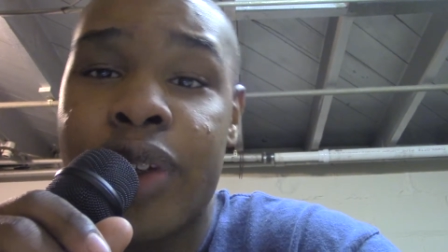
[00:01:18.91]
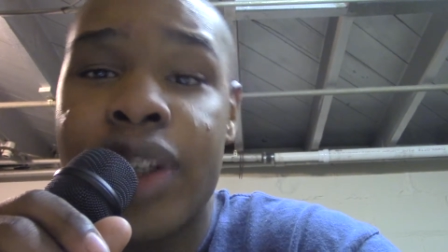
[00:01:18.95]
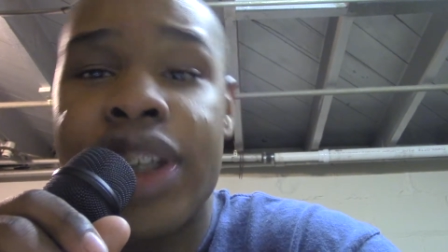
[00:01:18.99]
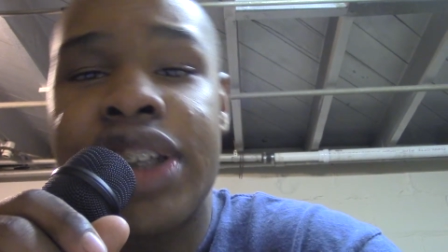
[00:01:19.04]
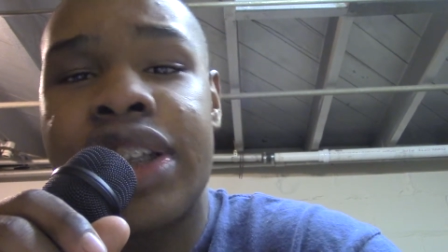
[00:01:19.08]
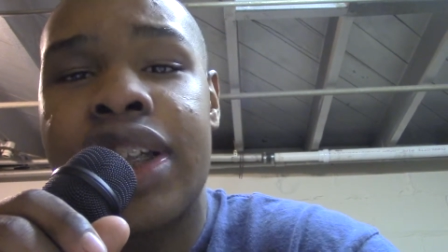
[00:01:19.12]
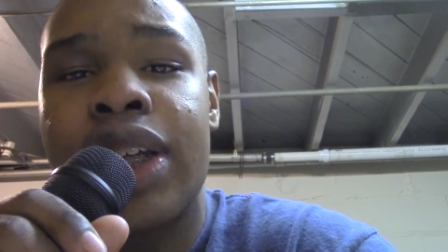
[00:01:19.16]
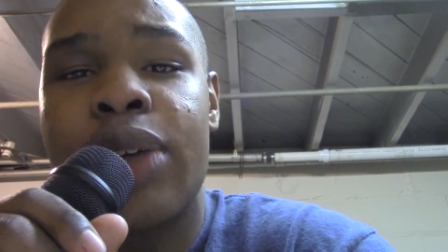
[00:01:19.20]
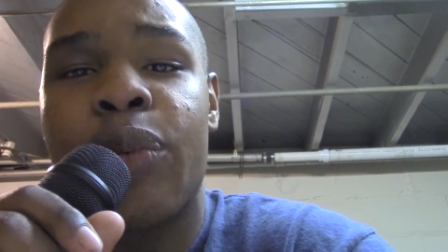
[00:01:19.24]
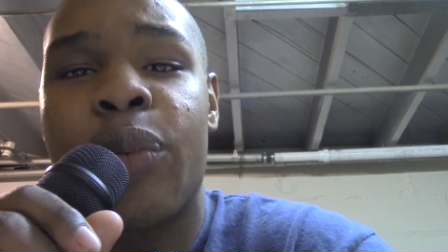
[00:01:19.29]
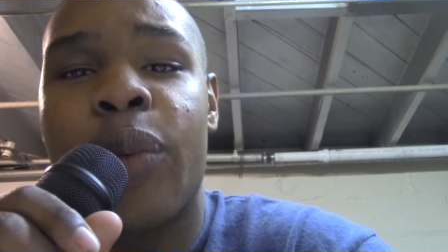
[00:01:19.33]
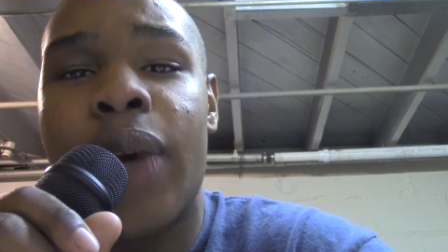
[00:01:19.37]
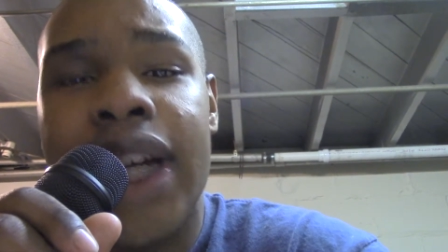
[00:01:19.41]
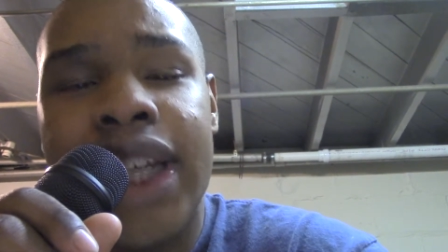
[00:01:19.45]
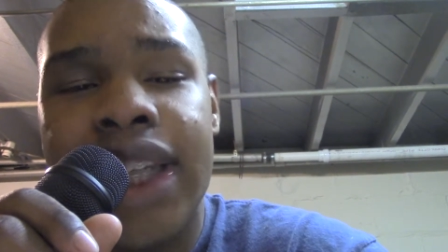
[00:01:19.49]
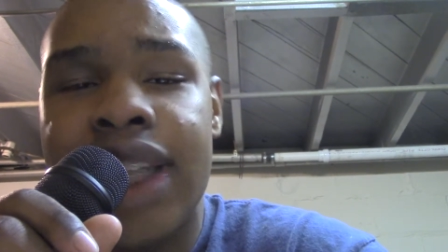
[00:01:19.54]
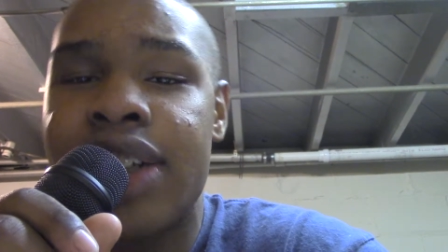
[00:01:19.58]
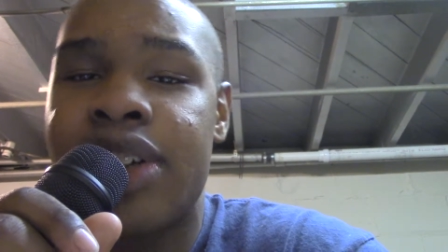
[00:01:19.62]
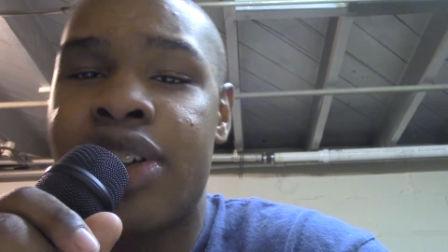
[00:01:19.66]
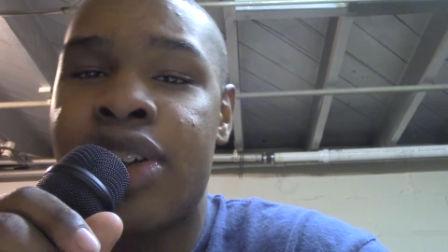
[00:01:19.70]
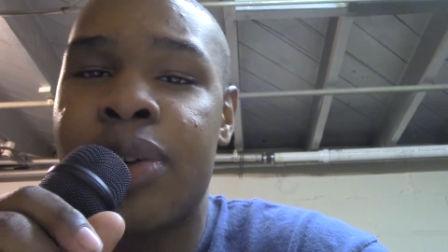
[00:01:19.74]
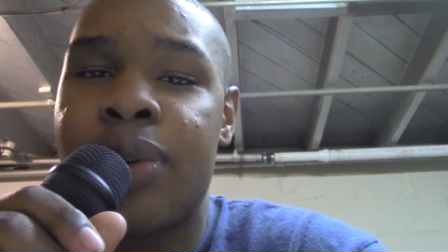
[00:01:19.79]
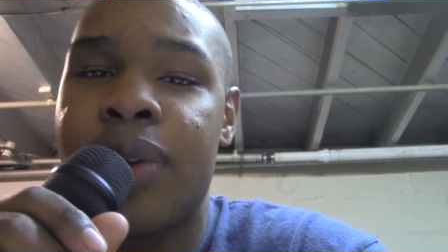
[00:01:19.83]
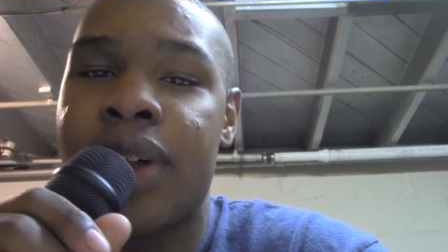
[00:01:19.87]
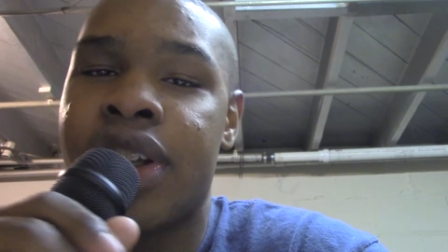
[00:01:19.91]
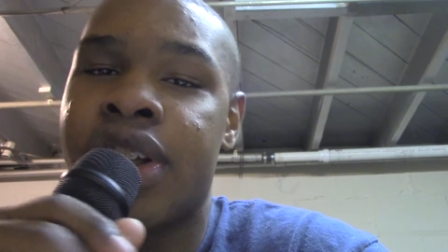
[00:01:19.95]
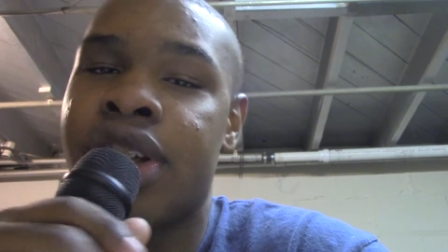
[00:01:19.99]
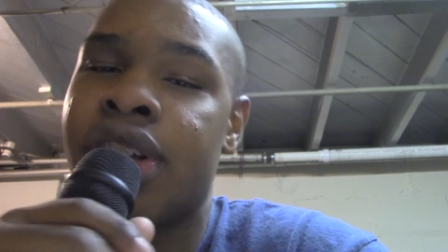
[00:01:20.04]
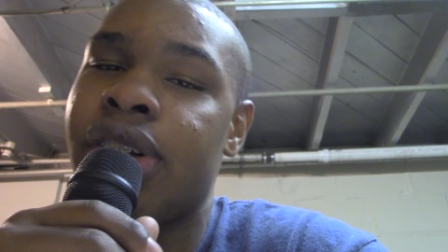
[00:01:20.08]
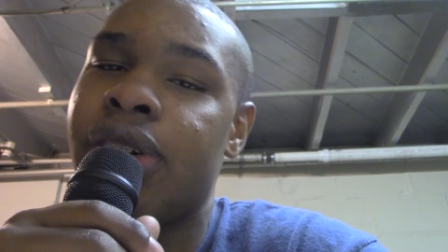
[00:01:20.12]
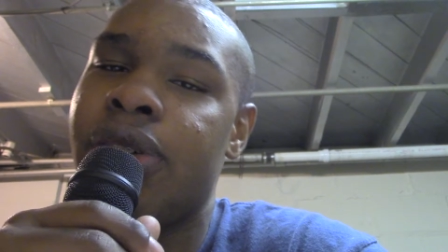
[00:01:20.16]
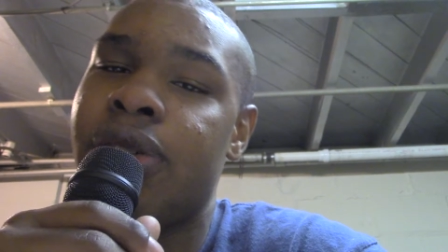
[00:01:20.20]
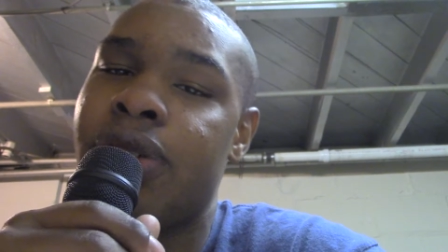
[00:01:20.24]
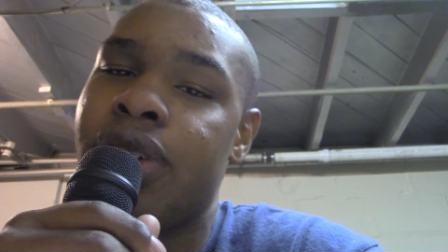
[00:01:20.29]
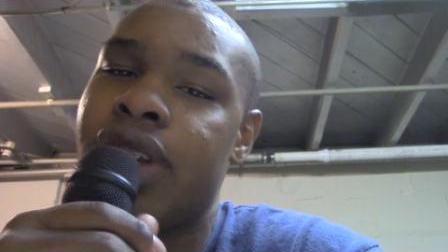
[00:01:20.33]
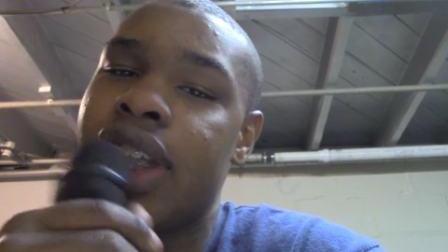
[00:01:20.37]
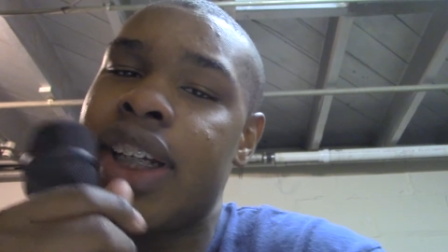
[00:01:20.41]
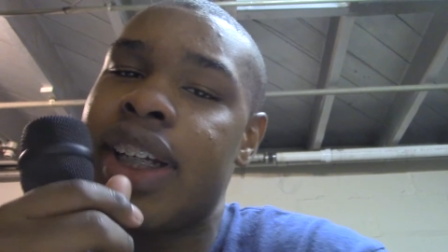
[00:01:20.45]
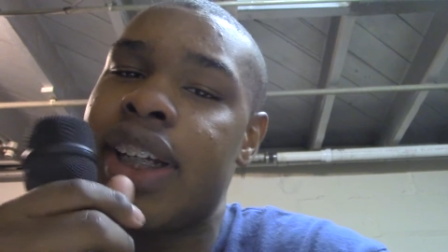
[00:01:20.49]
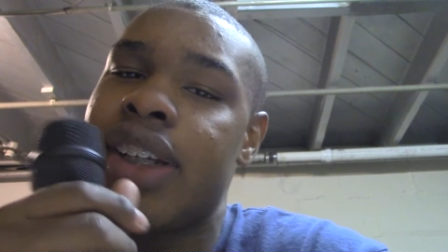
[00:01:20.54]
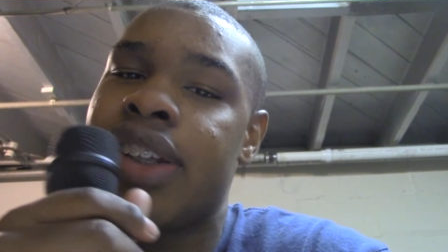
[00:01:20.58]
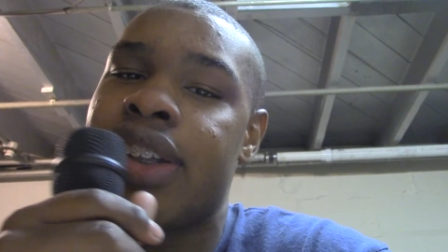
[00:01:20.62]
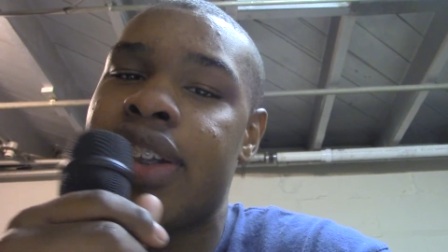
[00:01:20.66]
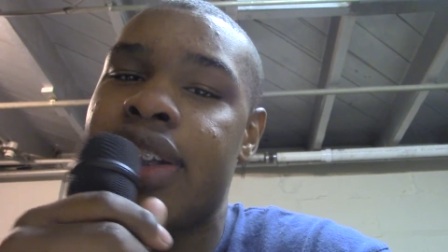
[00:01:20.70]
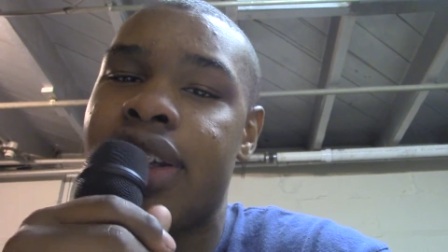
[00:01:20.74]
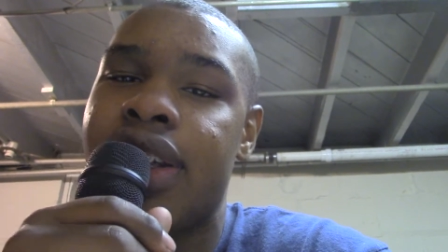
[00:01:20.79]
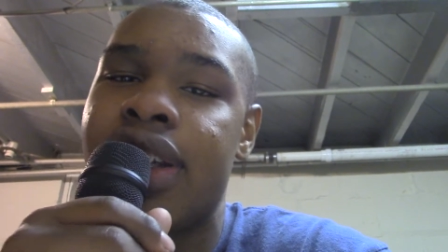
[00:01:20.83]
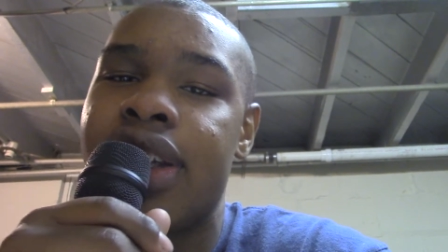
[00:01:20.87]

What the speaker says: Let's get right into it. So, like I said,